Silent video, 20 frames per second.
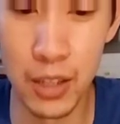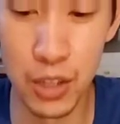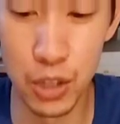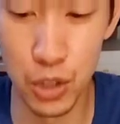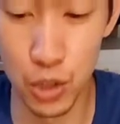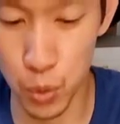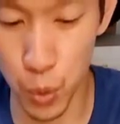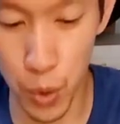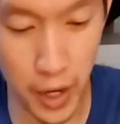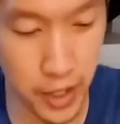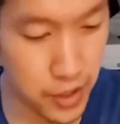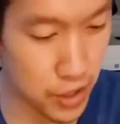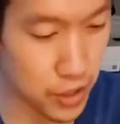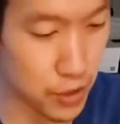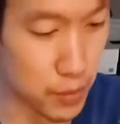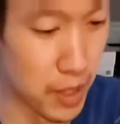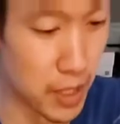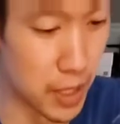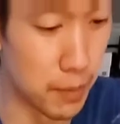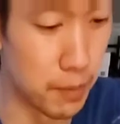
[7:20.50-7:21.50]
twice as
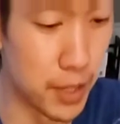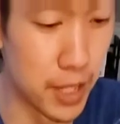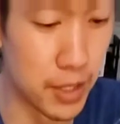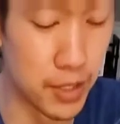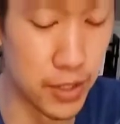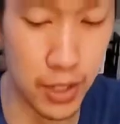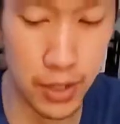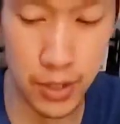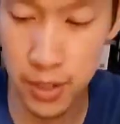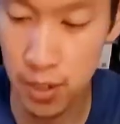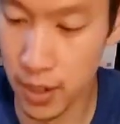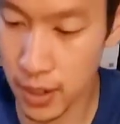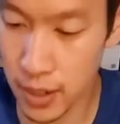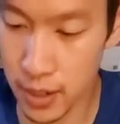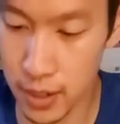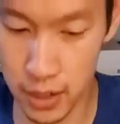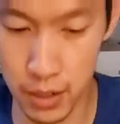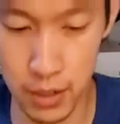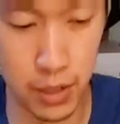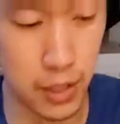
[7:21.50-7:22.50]
many pieces
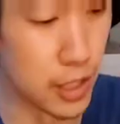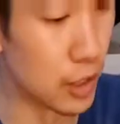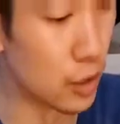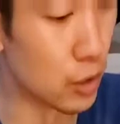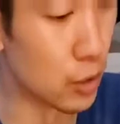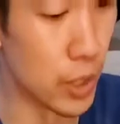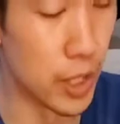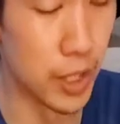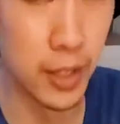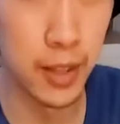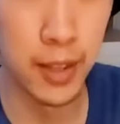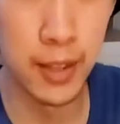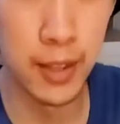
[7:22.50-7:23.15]
to deal with.